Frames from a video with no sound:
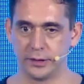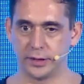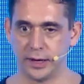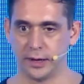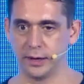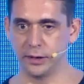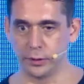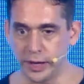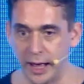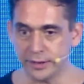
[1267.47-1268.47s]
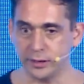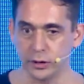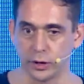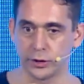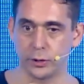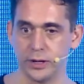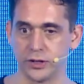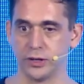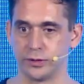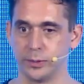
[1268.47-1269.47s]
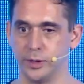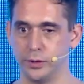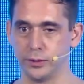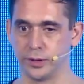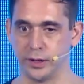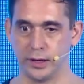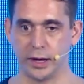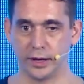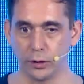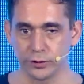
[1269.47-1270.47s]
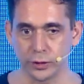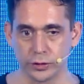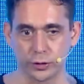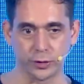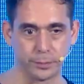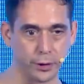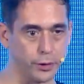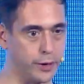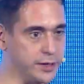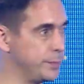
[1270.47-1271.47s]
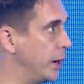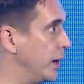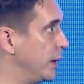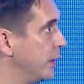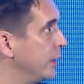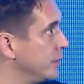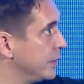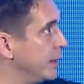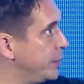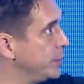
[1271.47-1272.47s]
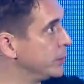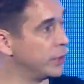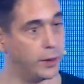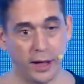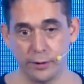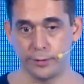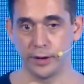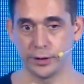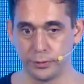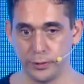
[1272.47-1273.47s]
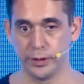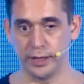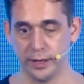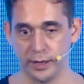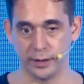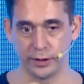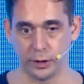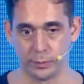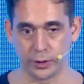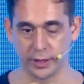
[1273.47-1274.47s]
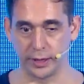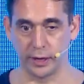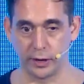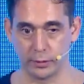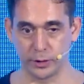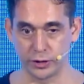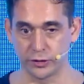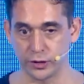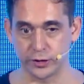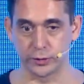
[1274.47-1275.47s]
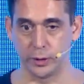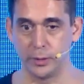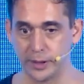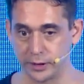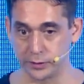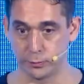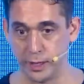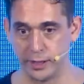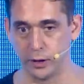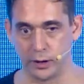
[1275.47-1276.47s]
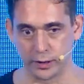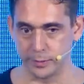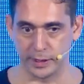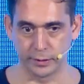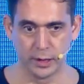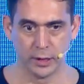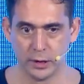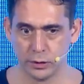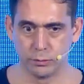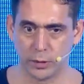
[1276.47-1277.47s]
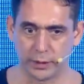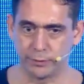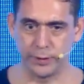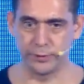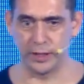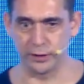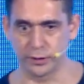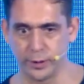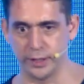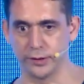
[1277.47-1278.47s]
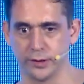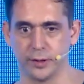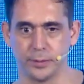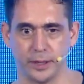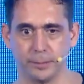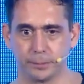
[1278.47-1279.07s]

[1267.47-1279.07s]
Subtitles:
they ask a lot of questions from the user. And it also shows a progress bar to let people know how far through the onboarding they are, which is just as well because it's really long. It's about like 15 screens or something.